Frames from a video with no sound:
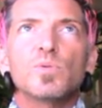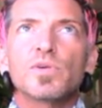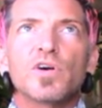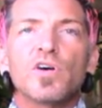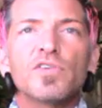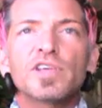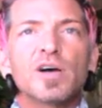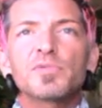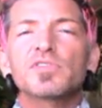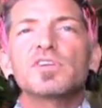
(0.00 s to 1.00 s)
with all the
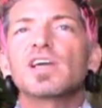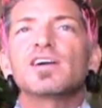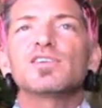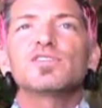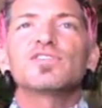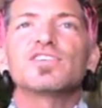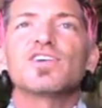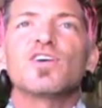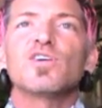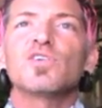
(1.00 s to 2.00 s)
ups and downs
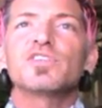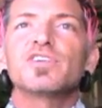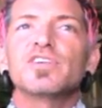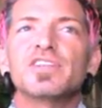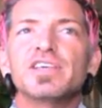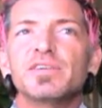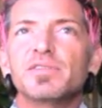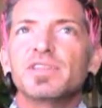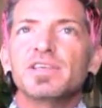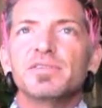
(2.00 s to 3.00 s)
and all
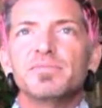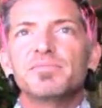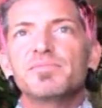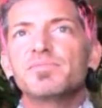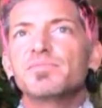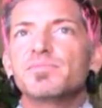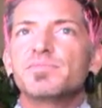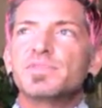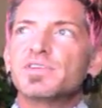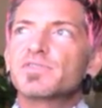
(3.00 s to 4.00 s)
the
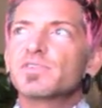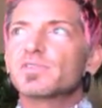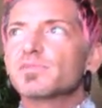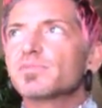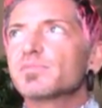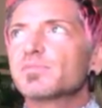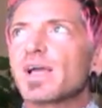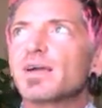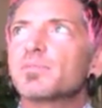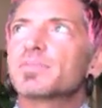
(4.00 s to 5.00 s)
different
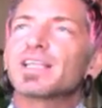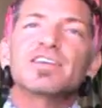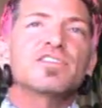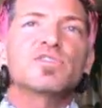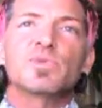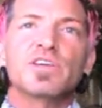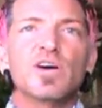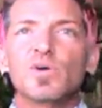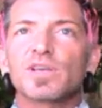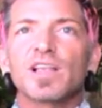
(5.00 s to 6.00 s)
places we
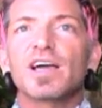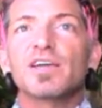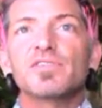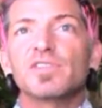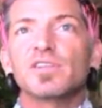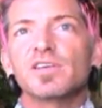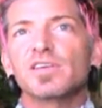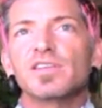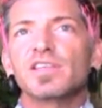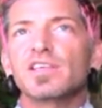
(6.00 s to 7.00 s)
go in life and
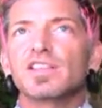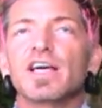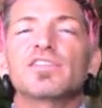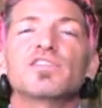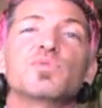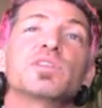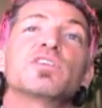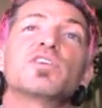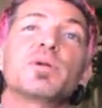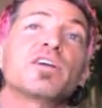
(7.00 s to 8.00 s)
the lessons we
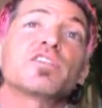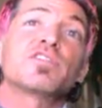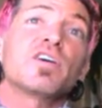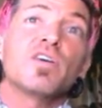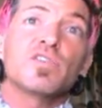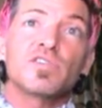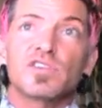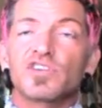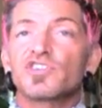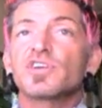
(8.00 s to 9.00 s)
learn about ourselves
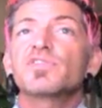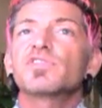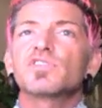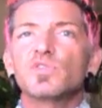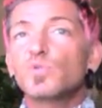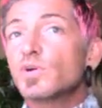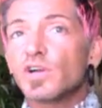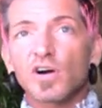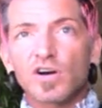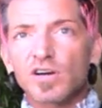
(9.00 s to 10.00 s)
and the shifts in who we
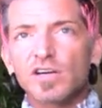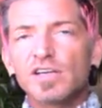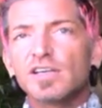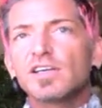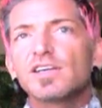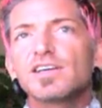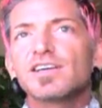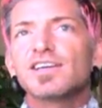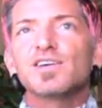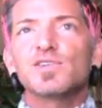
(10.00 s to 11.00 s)
are,
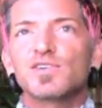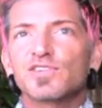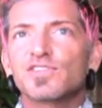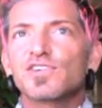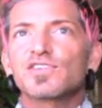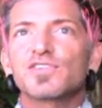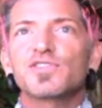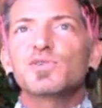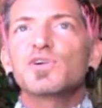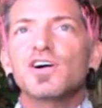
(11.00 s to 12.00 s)
you know, there's a
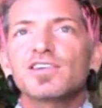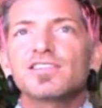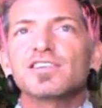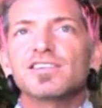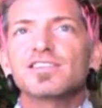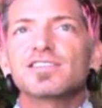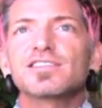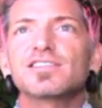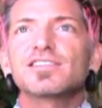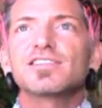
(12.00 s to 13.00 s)
few constants.